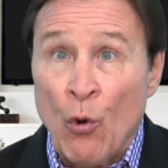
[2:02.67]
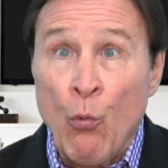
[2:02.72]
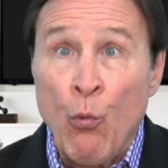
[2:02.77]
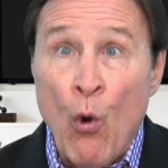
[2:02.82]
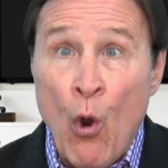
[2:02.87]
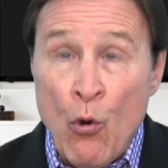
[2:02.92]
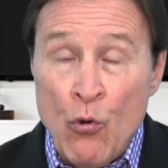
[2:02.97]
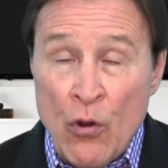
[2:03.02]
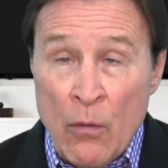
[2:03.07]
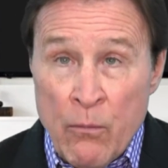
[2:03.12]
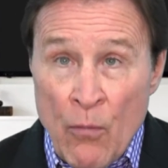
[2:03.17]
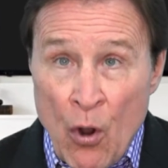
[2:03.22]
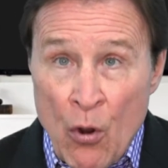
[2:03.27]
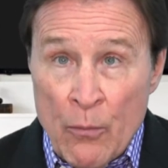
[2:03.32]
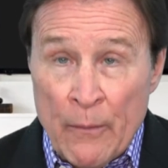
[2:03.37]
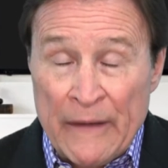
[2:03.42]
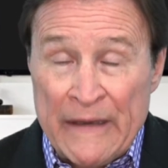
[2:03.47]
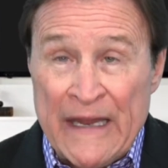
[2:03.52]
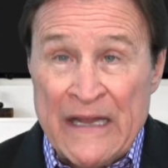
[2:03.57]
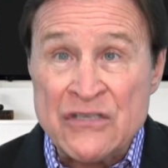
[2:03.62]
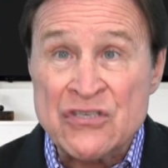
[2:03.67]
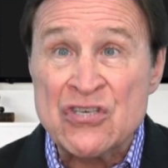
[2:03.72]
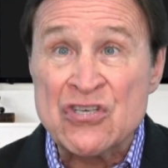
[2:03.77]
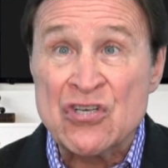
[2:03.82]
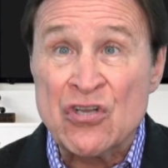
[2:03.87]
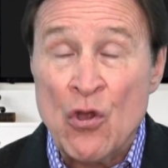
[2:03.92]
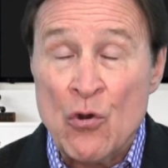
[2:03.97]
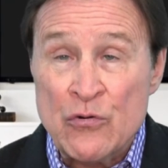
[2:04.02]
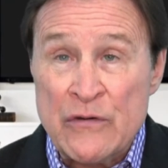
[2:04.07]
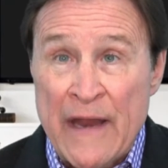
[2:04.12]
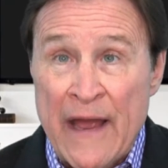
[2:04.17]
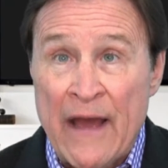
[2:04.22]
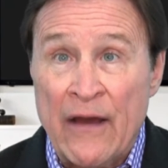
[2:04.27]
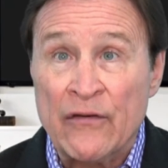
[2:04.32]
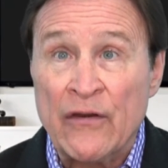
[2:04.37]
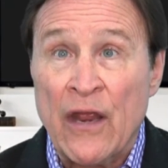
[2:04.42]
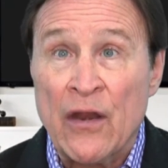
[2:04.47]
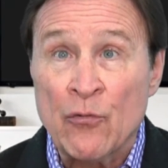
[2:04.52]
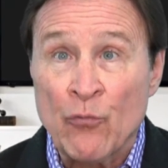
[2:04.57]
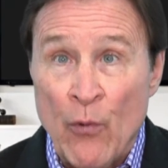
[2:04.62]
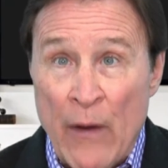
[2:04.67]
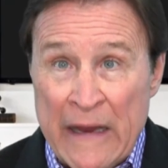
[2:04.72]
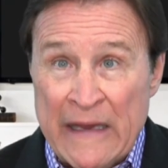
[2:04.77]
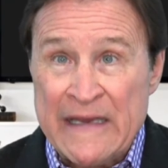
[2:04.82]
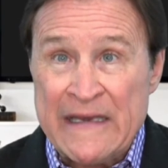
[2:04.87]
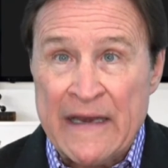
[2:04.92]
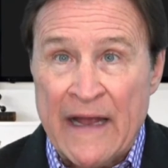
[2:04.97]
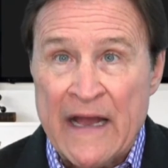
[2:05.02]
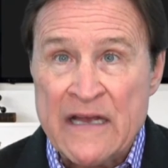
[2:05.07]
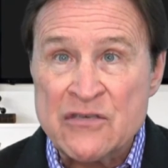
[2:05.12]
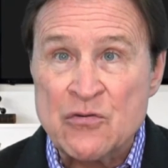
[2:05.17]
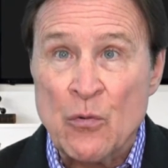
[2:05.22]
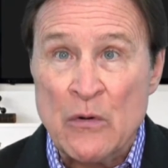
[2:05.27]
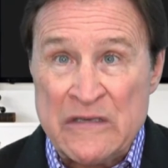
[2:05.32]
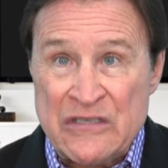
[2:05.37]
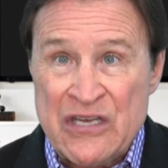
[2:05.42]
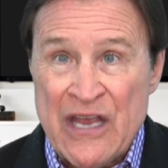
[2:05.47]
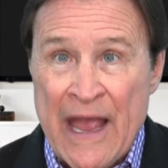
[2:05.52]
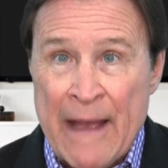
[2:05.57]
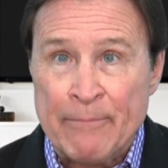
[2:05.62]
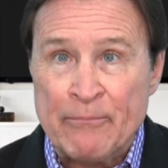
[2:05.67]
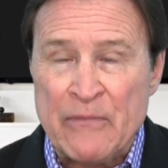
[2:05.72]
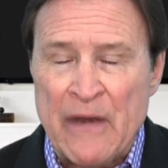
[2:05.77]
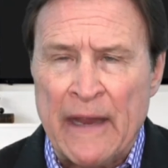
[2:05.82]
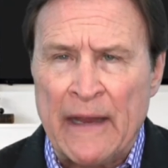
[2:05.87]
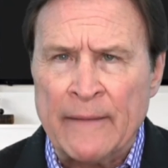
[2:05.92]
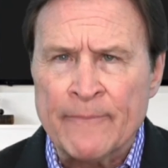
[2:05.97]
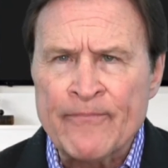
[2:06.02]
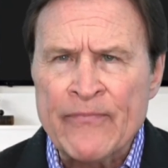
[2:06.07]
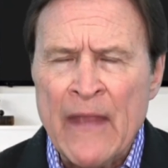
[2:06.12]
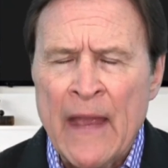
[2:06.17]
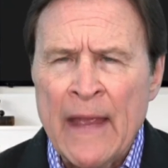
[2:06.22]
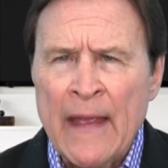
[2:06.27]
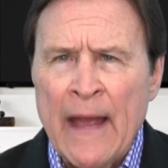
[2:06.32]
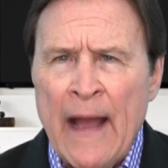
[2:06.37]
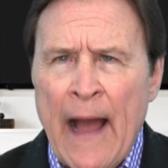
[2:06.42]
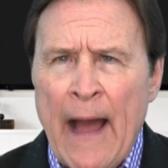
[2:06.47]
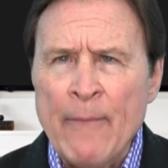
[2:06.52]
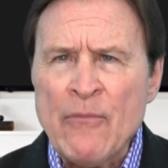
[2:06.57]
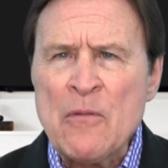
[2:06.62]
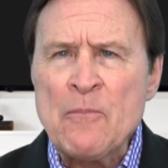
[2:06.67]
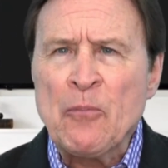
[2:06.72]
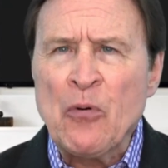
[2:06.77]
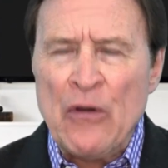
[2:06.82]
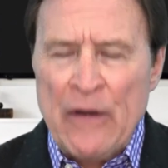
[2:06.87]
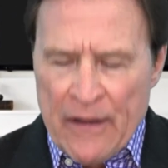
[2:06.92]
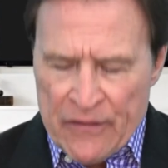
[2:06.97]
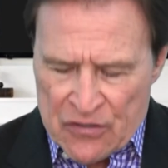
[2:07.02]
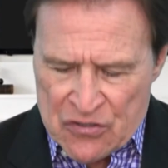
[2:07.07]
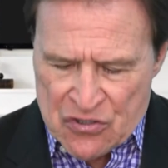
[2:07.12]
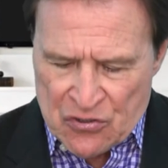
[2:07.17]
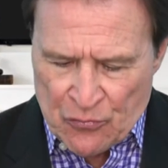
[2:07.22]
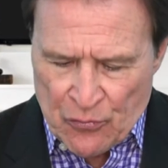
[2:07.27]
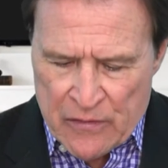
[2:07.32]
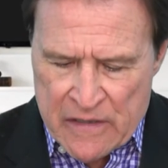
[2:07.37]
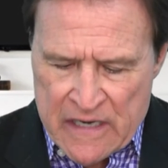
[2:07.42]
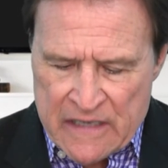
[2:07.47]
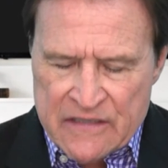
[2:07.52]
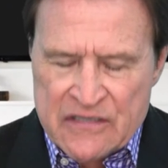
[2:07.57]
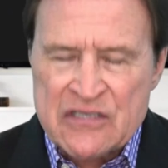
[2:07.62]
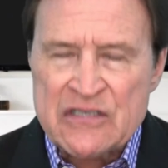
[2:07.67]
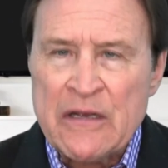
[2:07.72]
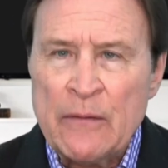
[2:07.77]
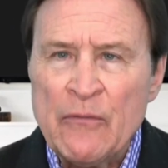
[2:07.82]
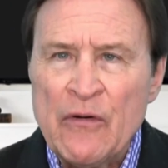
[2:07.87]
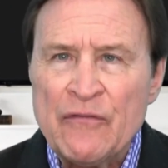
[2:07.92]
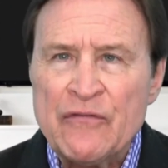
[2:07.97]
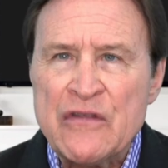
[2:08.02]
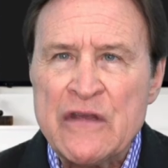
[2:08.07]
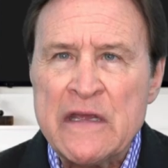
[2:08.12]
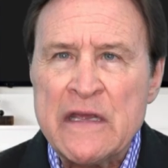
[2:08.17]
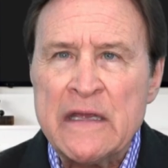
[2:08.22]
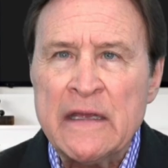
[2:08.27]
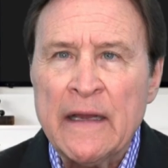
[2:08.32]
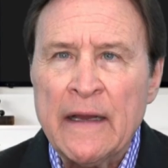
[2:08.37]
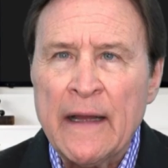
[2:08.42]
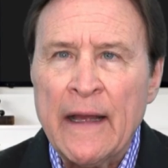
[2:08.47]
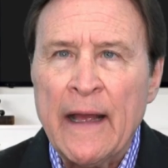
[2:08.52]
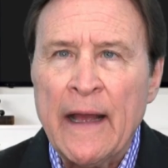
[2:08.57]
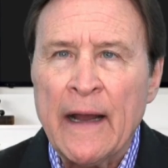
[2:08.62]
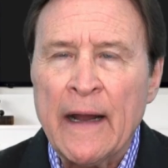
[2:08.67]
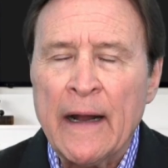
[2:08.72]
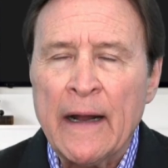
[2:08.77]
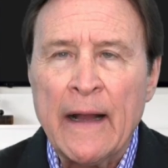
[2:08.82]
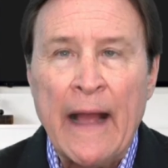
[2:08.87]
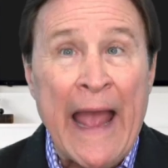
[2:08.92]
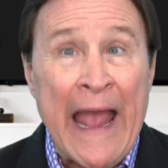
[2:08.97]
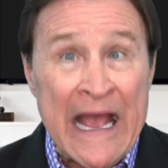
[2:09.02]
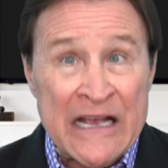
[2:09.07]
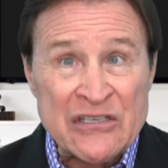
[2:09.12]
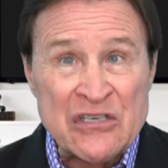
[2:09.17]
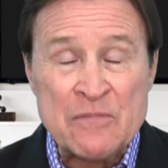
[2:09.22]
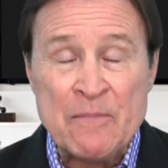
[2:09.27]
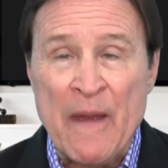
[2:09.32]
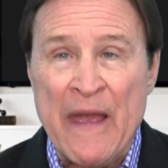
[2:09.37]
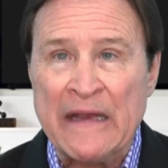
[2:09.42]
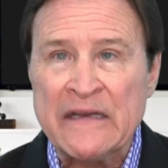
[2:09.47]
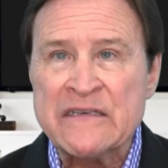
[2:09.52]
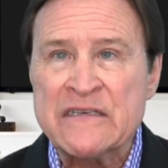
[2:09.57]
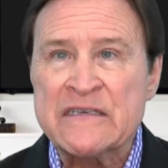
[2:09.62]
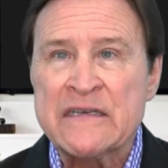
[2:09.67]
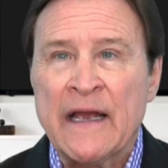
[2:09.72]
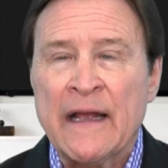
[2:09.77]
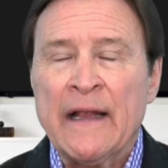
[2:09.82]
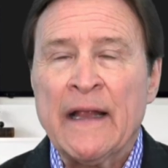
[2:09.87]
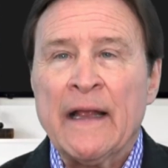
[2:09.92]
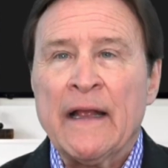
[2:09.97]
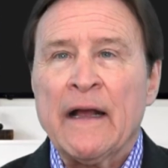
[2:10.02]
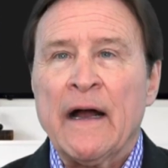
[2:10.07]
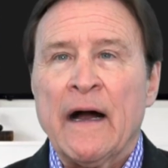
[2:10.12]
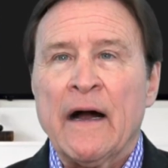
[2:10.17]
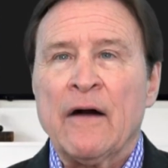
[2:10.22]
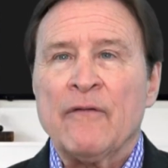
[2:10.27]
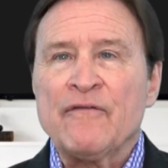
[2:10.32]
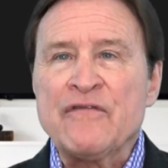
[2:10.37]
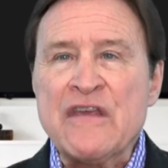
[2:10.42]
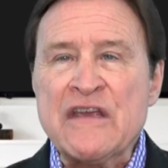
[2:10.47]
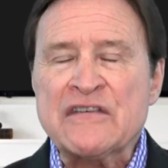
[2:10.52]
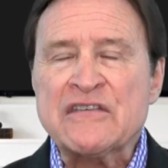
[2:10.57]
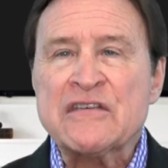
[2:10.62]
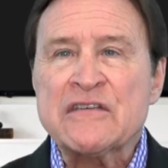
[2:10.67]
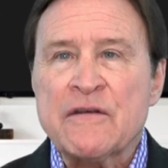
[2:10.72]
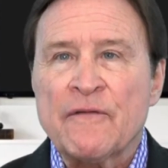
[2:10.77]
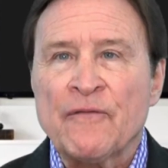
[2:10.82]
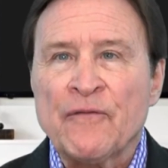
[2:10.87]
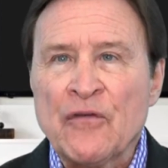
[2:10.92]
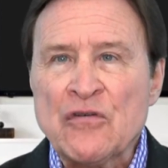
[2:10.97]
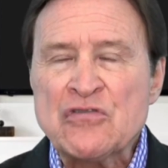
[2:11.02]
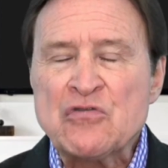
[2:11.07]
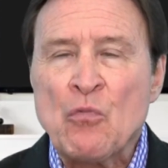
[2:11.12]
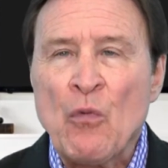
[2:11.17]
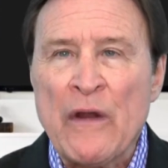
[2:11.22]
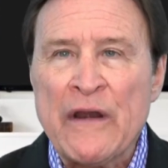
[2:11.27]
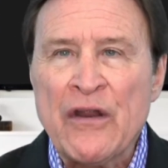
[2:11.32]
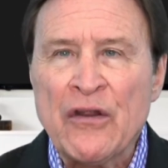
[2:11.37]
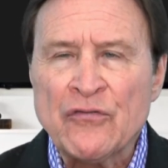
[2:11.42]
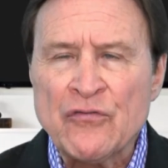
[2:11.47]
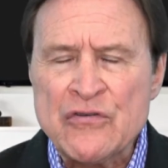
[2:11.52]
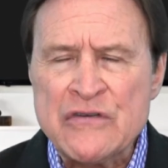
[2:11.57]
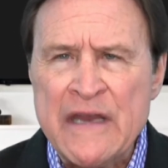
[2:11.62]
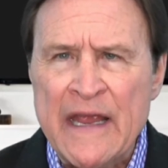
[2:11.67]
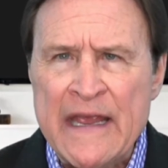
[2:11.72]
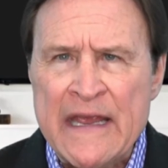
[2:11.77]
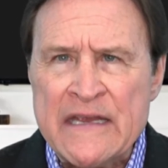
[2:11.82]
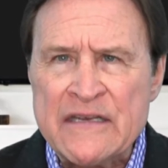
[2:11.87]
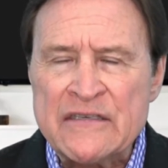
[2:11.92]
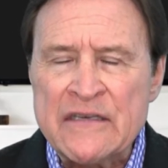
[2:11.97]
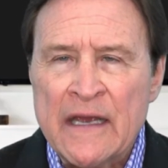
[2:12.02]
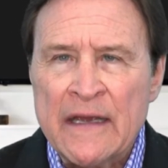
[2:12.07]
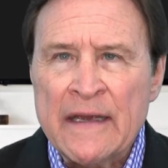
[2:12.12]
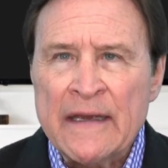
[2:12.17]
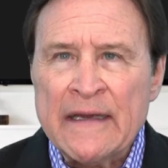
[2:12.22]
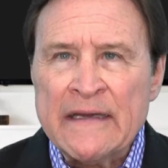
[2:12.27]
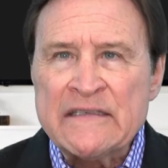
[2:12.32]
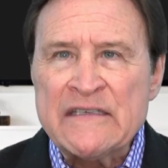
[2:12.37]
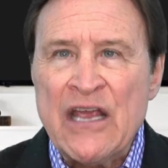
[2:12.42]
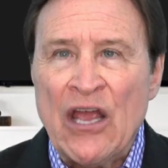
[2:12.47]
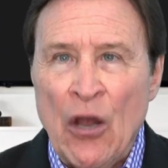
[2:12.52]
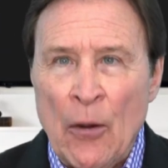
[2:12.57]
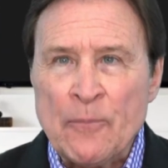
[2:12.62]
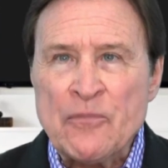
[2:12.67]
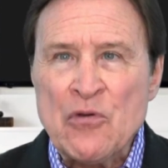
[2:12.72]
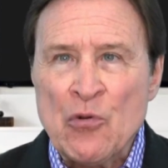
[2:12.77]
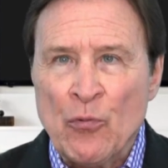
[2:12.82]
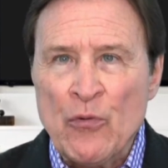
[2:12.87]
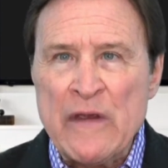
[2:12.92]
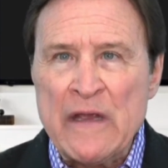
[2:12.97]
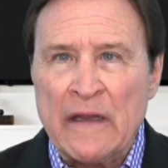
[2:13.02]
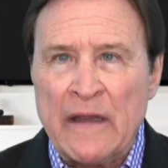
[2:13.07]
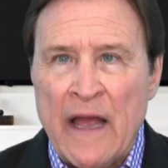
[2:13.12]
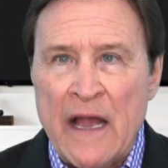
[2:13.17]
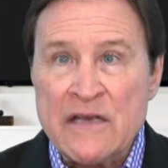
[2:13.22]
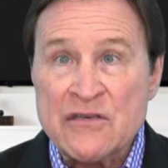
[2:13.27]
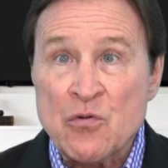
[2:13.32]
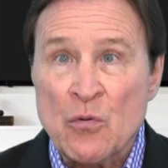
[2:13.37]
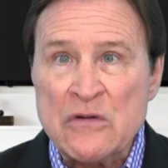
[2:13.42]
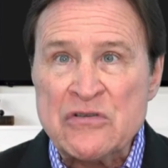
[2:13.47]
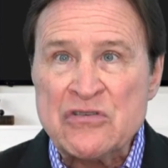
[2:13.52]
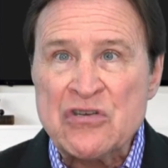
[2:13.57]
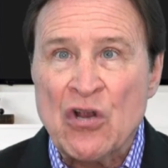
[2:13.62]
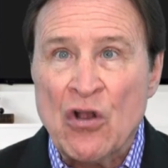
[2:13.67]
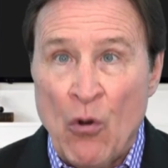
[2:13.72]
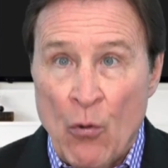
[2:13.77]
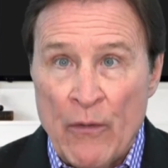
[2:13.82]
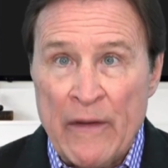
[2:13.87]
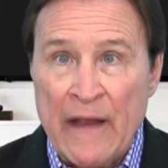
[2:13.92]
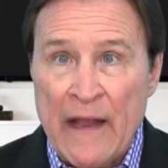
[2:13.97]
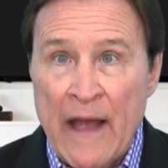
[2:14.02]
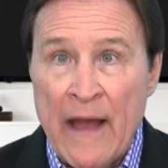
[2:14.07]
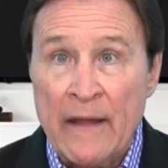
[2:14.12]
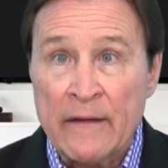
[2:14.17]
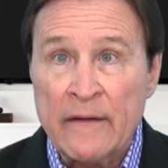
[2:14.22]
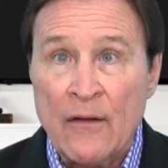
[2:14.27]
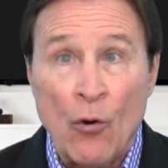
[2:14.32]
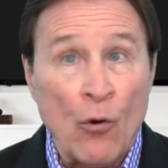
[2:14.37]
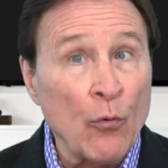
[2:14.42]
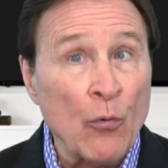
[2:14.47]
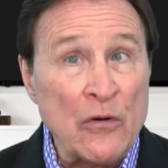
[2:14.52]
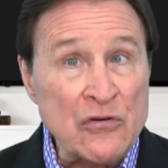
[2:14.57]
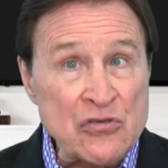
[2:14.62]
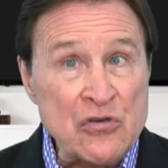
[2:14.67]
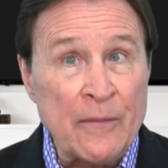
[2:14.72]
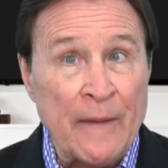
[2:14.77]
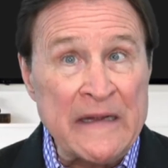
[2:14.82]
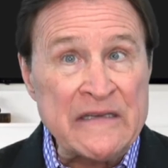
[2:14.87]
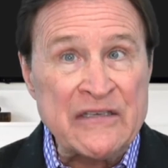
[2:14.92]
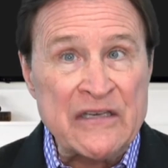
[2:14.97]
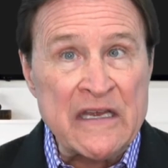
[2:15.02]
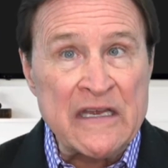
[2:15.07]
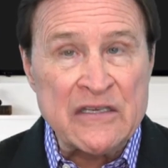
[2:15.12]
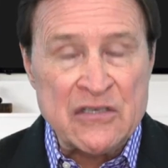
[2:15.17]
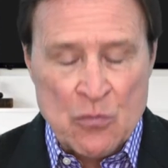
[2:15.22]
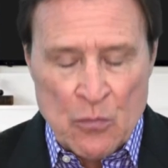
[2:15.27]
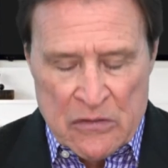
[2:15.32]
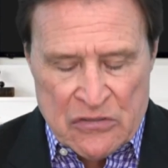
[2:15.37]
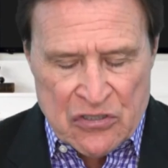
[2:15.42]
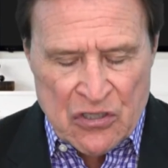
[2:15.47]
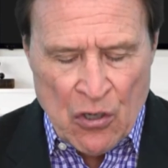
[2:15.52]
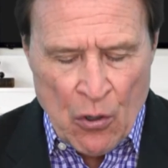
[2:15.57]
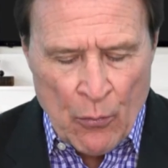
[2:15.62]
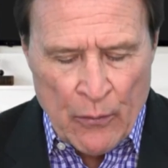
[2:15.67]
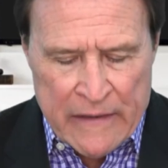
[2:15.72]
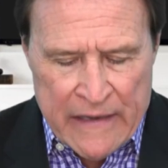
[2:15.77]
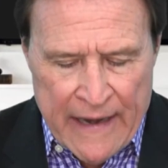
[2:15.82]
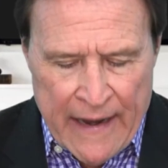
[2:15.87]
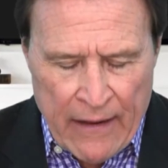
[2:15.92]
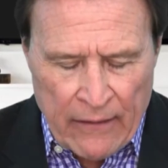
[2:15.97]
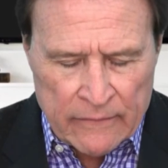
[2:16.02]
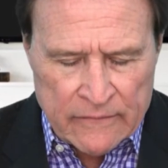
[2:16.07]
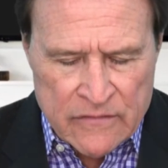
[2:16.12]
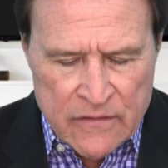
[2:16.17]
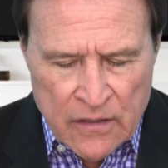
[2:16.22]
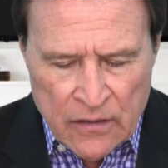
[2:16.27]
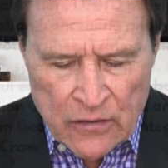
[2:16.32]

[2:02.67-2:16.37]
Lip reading: a woke moment and slow down and recognize what's happening. I'm going to put on the screen some of the aspects of this first 100 days to help you realize what's going on, or what you might say is what's going down.